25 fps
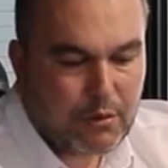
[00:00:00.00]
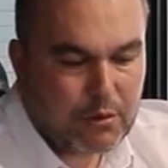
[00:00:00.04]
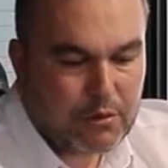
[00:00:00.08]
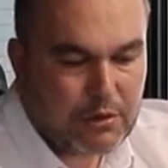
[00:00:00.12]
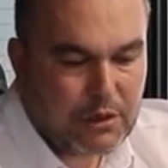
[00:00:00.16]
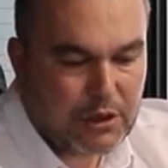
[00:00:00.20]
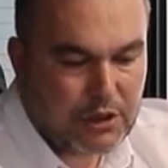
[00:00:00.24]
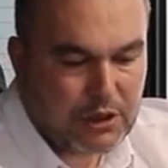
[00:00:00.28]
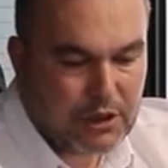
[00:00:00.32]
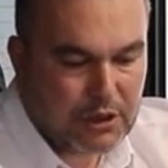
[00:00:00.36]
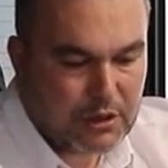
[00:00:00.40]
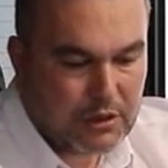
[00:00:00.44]

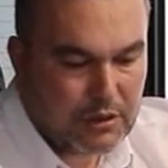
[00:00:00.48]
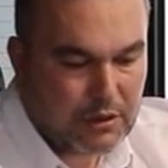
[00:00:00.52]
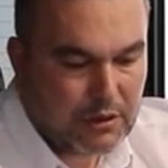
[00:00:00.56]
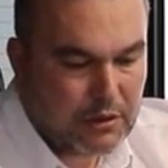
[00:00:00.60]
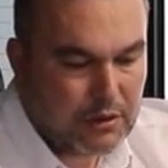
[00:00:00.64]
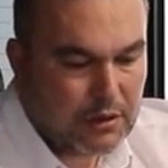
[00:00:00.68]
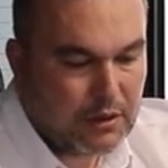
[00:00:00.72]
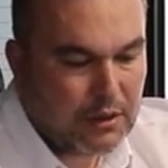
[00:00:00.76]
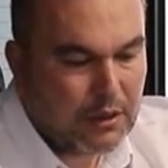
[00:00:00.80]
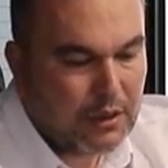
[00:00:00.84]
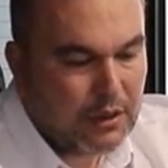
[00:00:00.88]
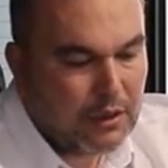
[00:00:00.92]
position,
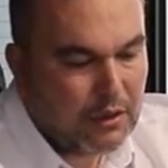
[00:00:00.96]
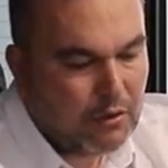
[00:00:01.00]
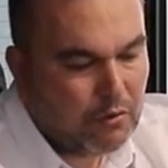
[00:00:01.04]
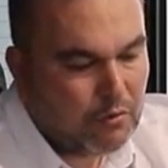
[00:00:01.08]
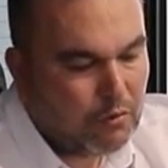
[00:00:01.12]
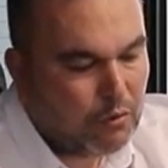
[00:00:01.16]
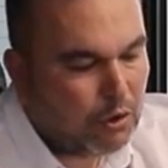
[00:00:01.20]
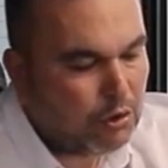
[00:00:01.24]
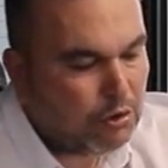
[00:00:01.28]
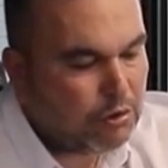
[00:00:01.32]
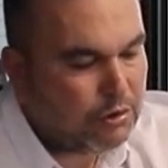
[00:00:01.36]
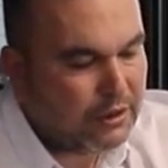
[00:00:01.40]

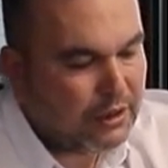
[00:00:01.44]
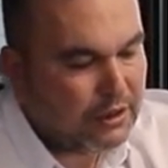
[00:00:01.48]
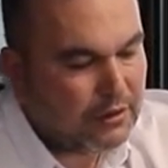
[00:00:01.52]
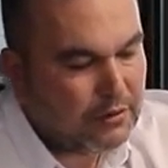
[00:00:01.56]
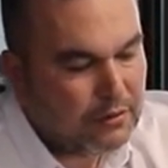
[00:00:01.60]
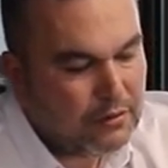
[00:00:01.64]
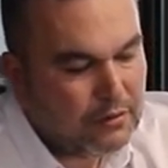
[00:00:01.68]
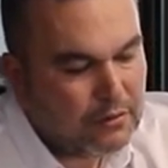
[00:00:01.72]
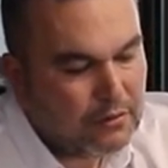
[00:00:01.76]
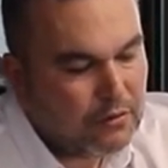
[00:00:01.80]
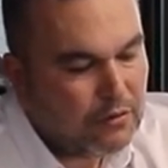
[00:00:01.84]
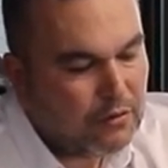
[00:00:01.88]
water
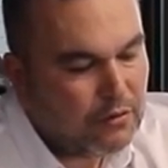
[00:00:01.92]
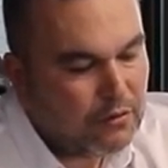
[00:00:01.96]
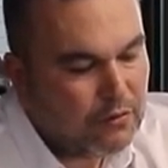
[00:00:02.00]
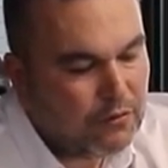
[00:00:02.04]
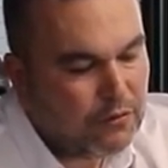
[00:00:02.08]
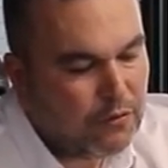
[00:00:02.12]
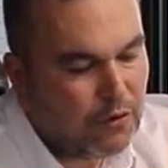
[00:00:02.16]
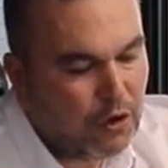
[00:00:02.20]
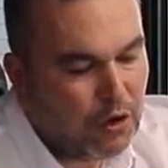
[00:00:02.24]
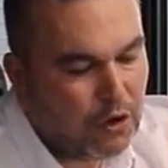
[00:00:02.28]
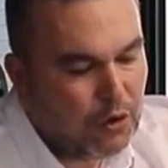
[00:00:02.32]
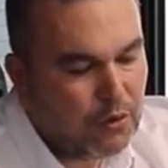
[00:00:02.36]
and
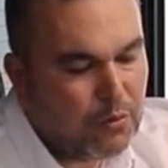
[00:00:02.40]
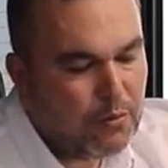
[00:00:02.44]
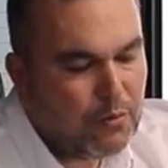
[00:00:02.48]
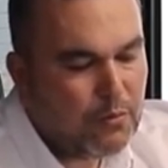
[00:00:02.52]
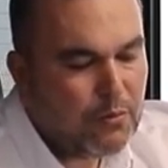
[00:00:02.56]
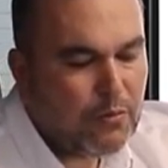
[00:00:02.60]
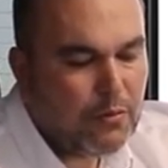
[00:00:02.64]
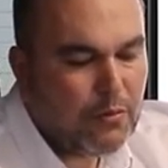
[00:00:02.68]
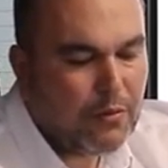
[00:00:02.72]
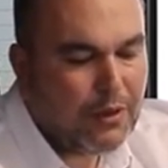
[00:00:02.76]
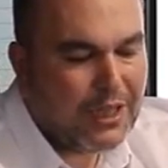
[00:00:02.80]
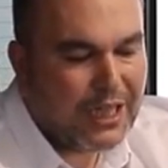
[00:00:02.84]

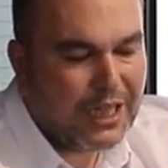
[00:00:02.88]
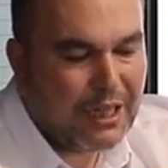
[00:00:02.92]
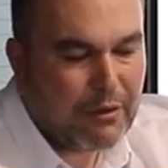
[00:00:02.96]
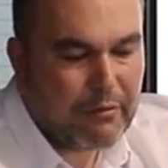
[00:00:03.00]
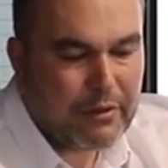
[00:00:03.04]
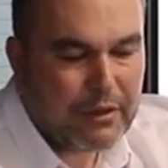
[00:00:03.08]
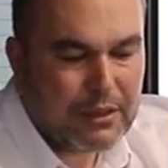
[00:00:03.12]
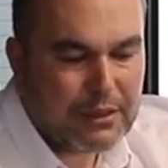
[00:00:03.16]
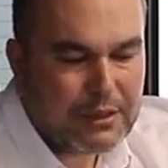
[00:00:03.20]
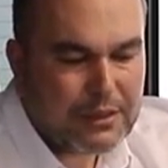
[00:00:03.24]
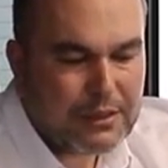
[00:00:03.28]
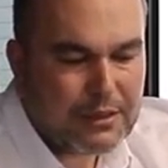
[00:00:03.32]
foam
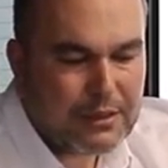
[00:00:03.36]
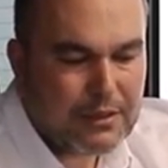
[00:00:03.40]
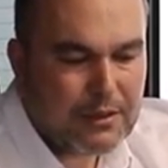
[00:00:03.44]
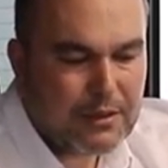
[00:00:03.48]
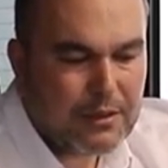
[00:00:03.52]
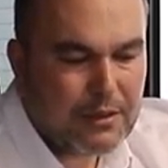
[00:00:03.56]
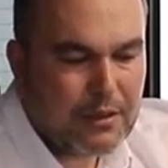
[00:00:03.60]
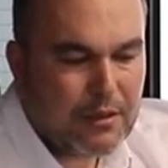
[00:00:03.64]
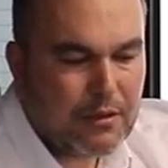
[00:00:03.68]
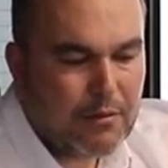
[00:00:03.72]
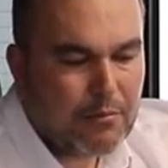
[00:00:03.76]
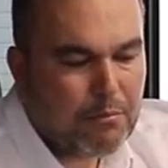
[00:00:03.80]
levels,
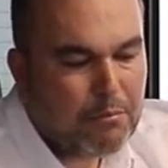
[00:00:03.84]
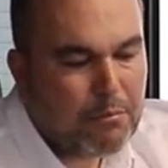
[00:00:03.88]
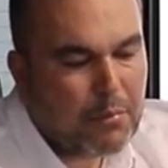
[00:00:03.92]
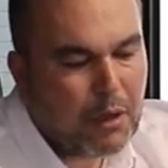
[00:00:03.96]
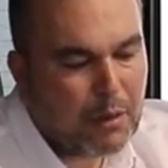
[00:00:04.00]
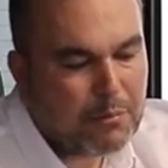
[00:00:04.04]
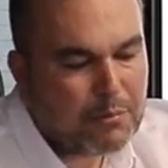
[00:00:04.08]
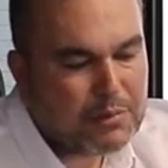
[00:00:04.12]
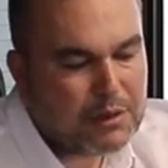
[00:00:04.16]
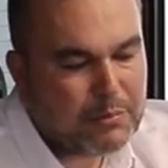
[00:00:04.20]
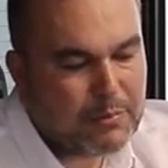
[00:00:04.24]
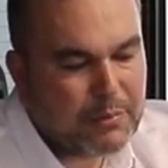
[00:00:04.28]

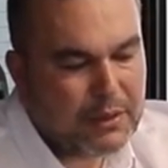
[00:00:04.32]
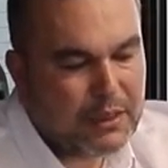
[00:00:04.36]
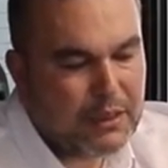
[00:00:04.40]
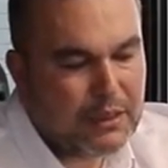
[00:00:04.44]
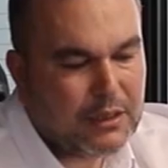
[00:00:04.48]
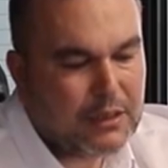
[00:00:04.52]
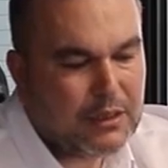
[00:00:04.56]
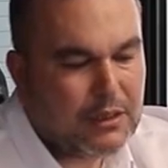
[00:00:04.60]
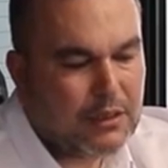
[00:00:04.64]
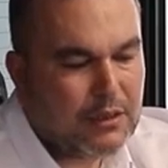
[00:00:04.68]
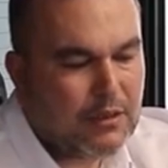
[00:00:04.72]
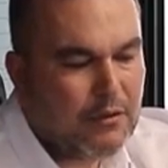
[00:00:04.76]
pump
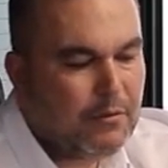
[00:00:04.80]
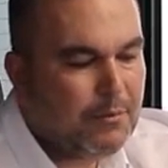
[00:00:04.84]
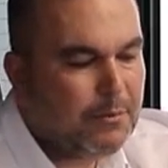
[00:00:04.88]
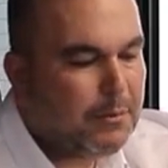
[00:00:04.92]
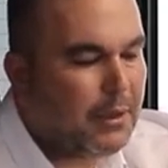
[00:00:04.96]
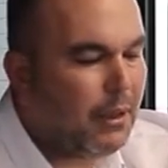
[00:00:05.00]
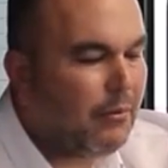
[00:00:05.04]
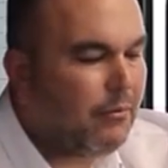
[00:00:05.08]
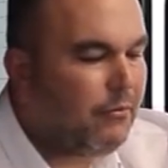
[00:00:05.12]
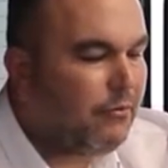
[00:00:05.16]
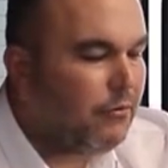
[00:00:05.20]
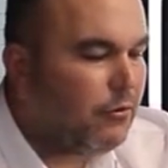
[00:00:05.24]
speed,
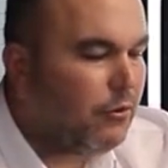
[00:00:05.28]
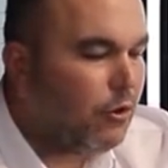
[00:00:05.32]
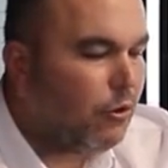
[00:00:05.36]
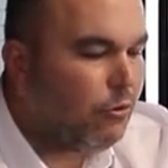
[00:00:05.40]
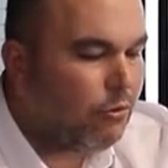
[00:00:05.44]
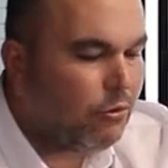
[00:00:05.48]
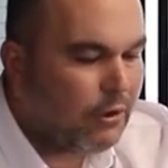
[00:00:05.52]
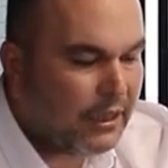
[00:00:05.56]
pump flow